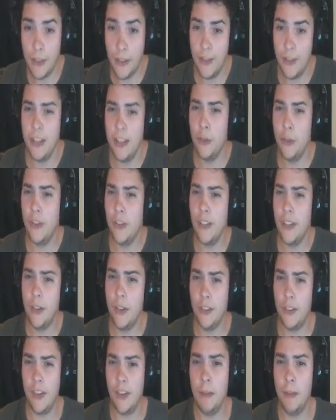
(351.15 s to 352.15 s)
that'll take
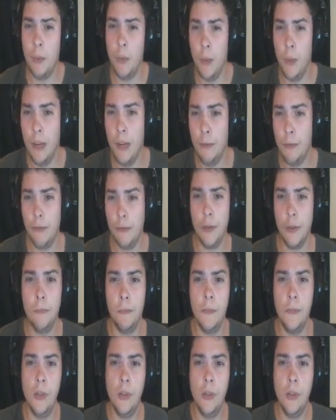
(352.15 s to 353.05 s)
time away from